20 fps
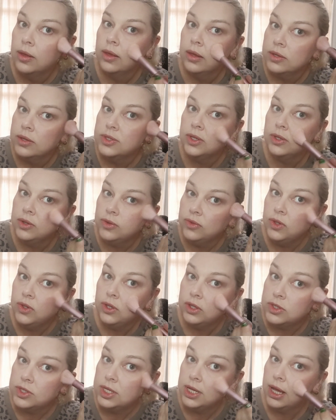don't know if you
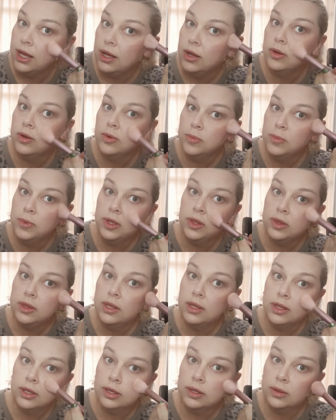can tell, but
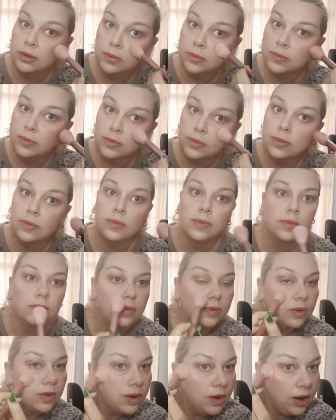the
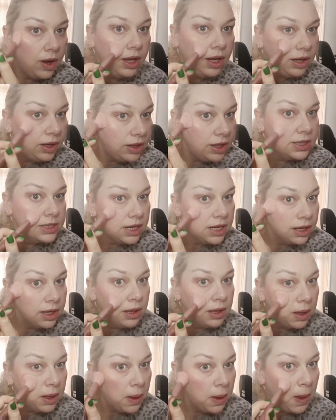
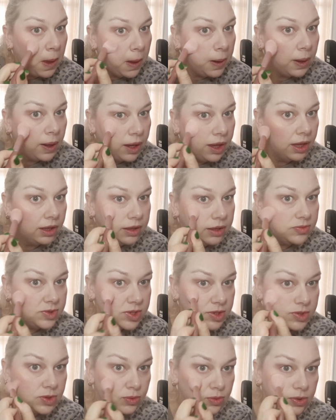highlighter gives
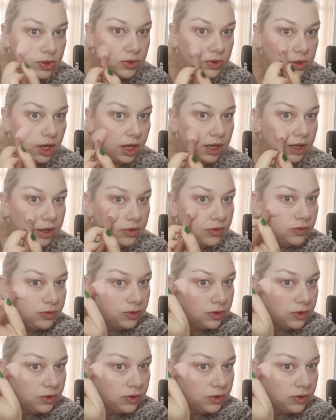this real kind of